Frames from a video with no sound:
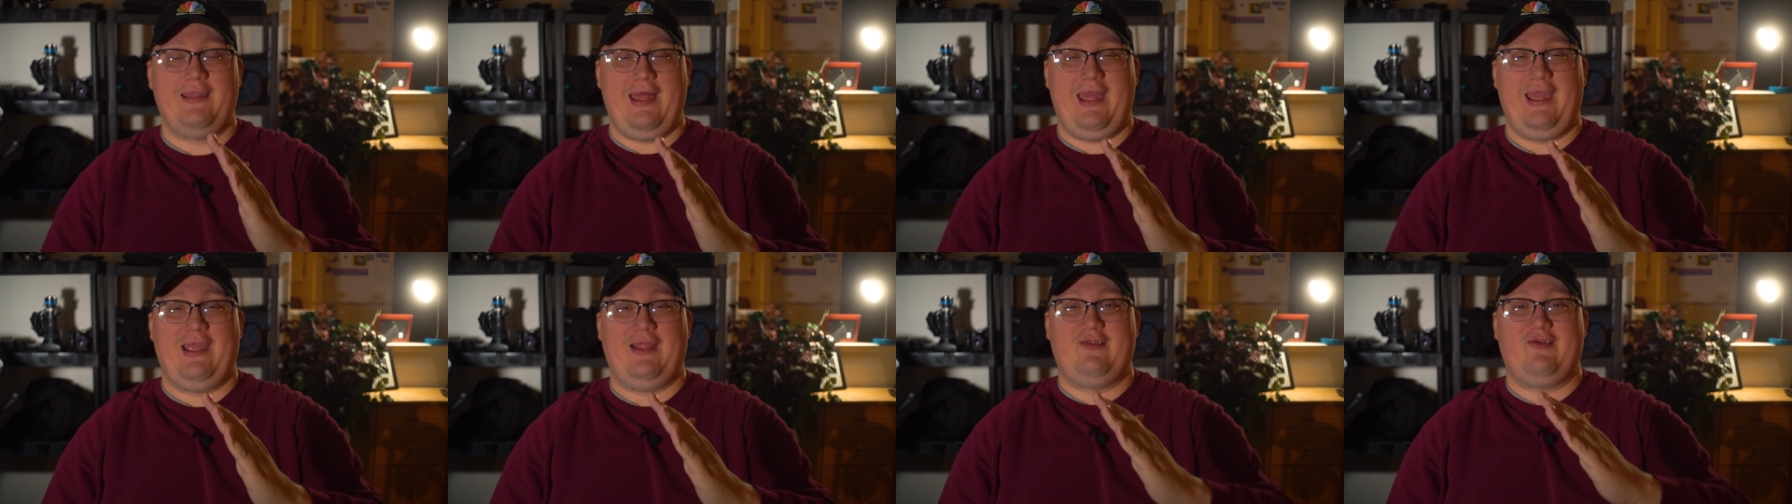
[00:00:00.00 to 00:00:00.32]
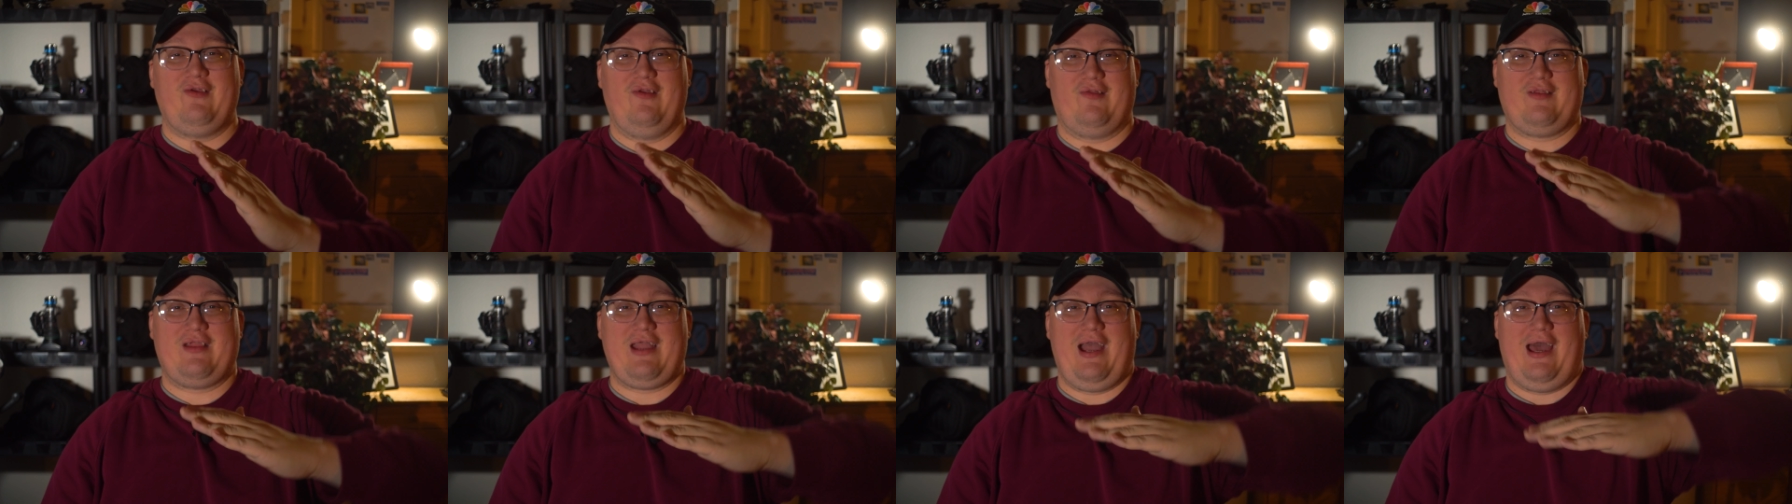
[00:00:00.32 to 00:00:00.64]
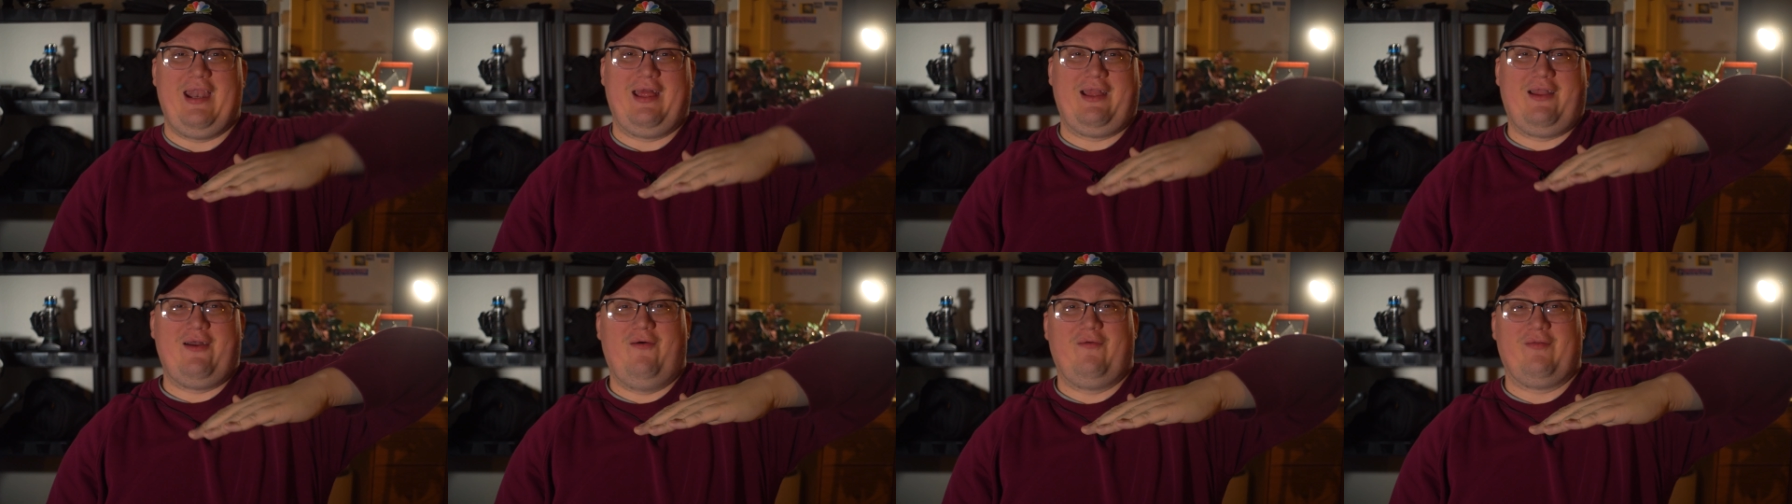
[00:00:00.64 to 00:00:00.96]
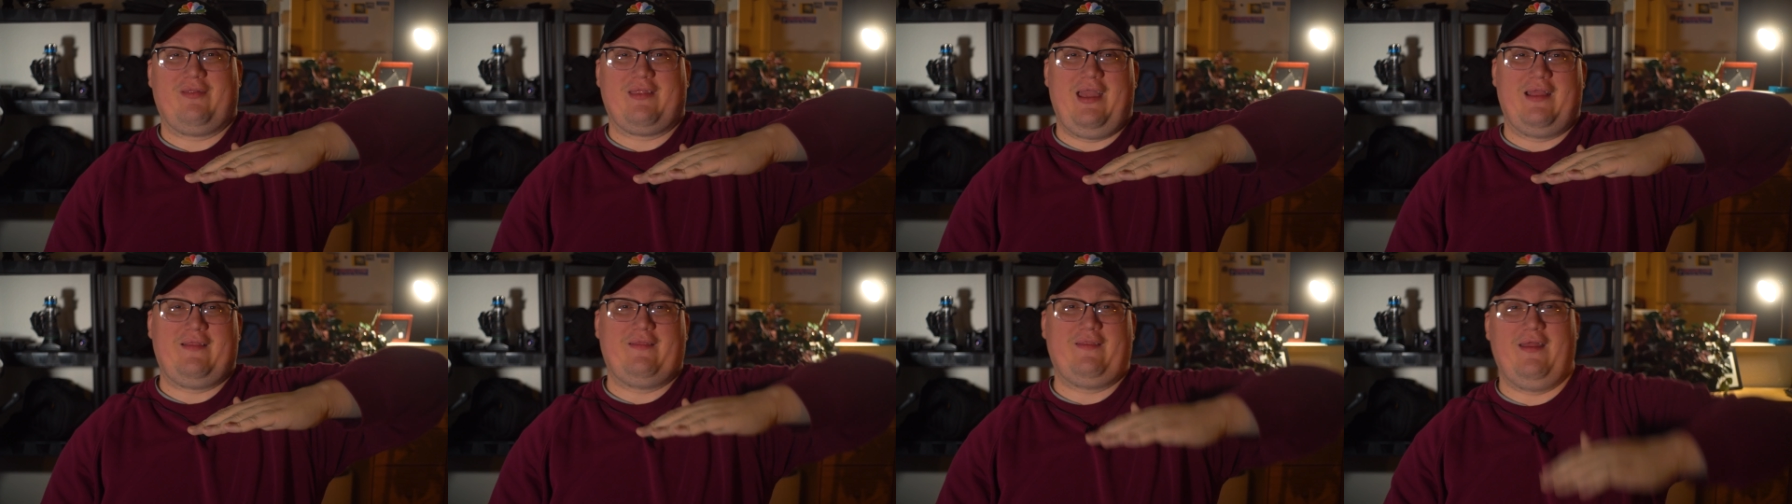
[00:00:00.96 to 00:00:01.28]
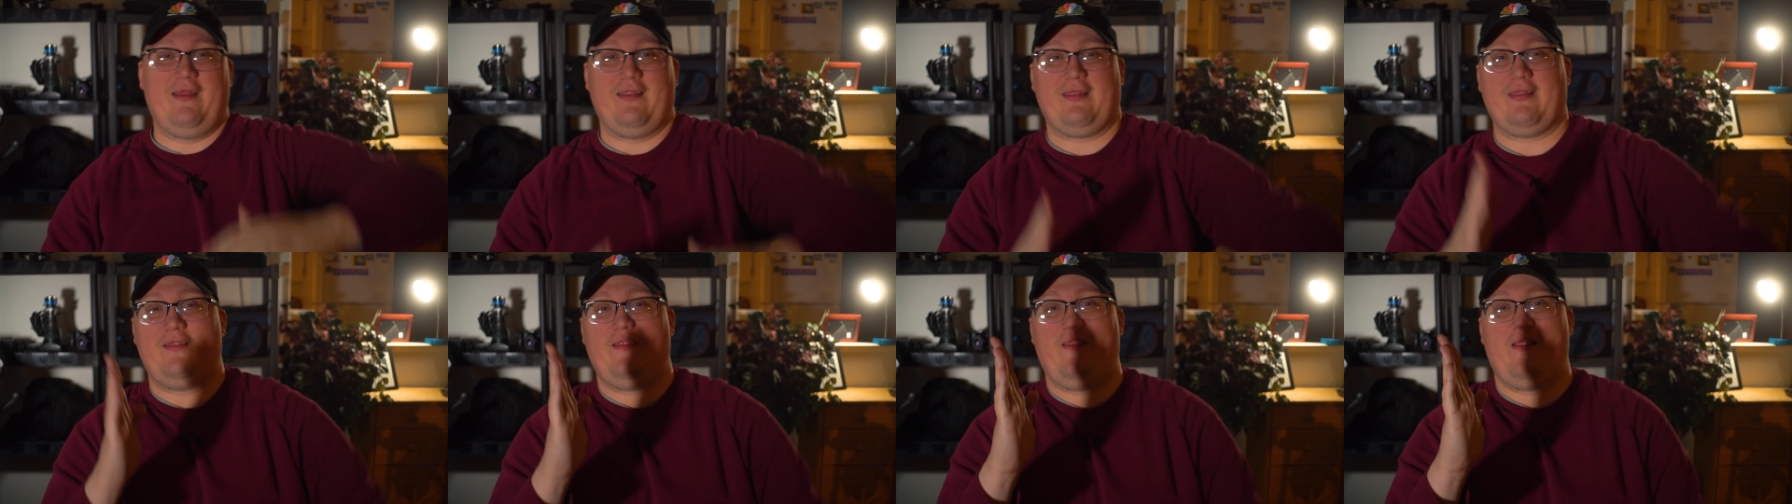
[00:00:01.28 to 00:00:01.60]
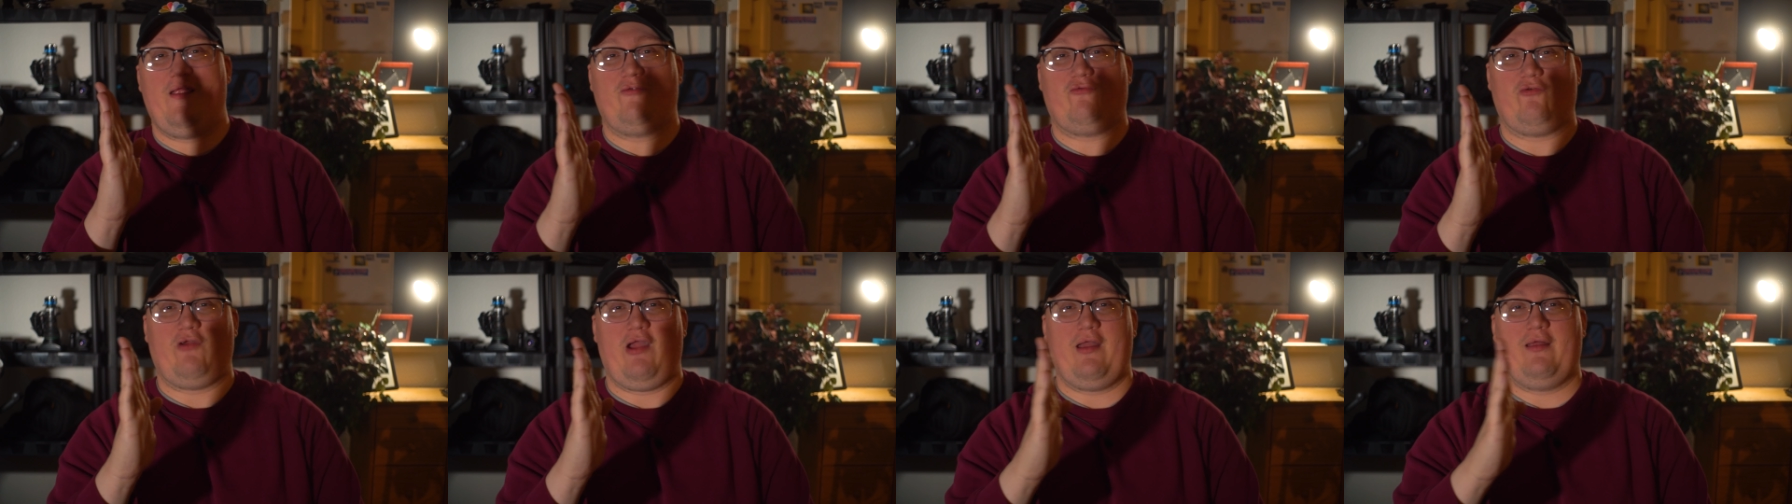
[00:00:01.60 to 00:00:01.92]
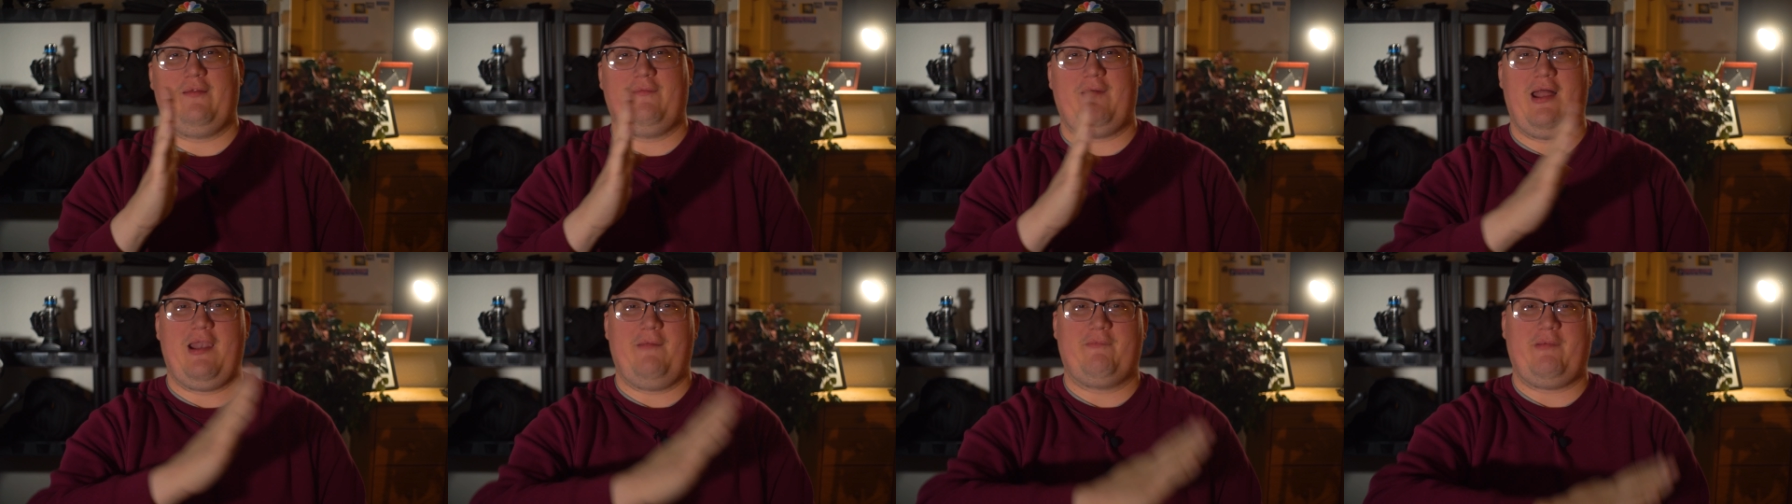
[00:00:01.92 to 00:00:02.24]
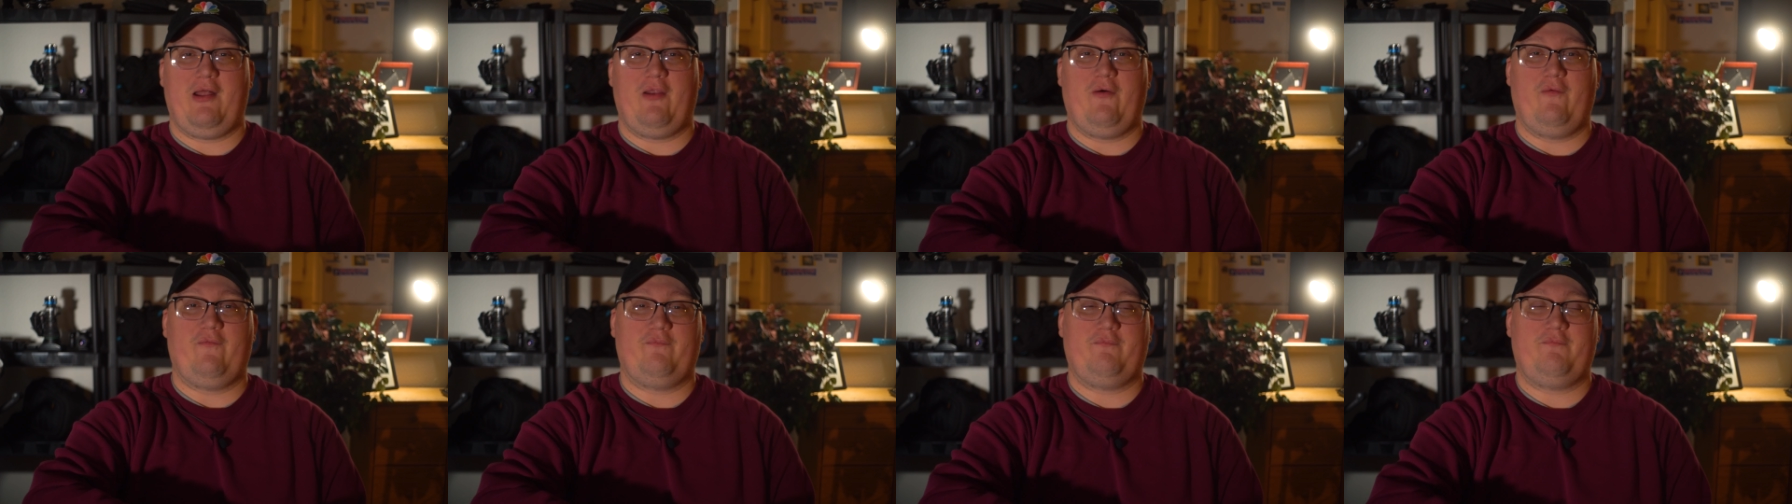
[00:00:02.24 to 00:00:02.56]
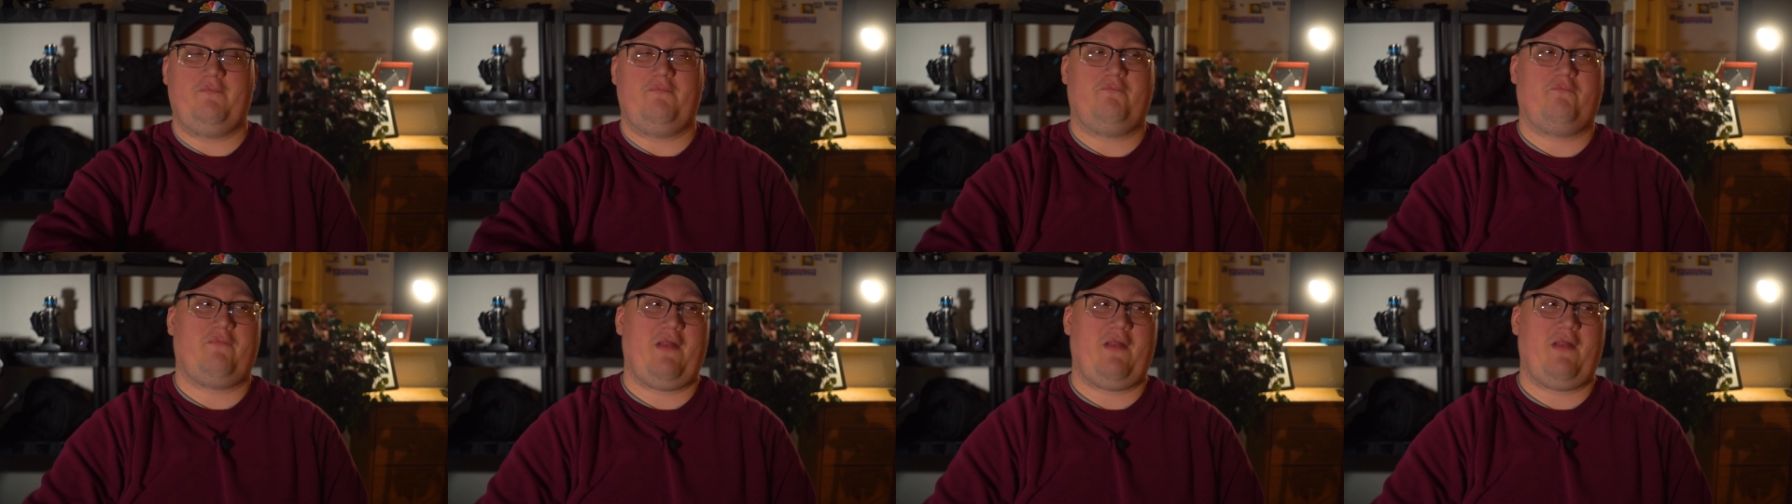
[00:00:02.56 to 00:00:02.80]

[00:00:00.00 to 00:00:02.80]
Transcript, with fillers: leg just kind of goes like this and the tri monopod will